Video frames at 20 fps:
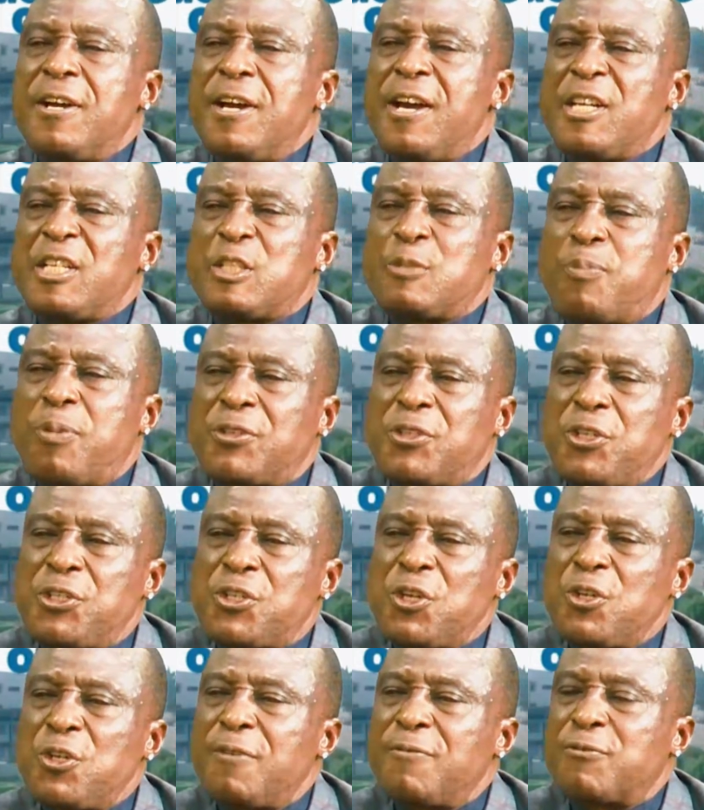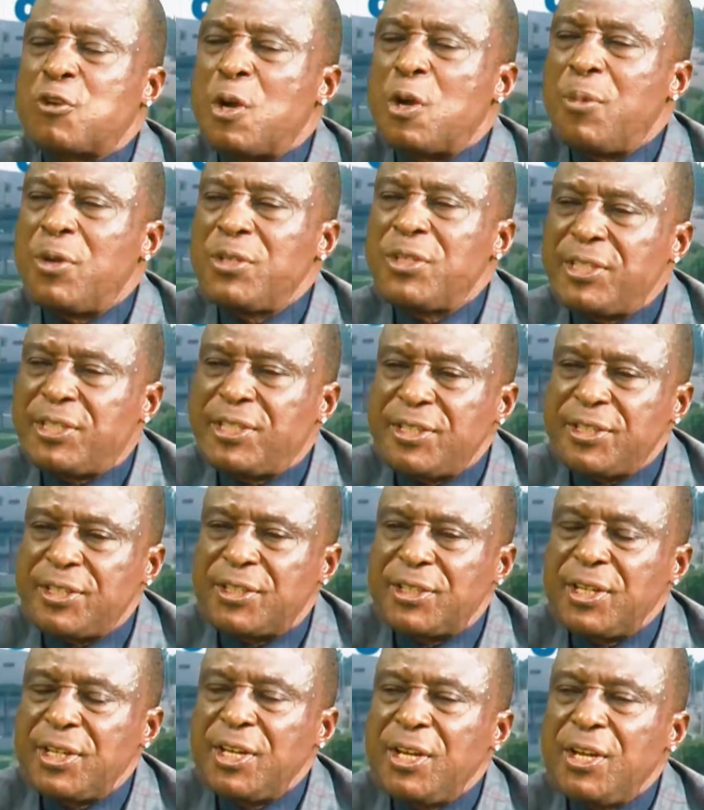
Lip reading: exportation of commodities,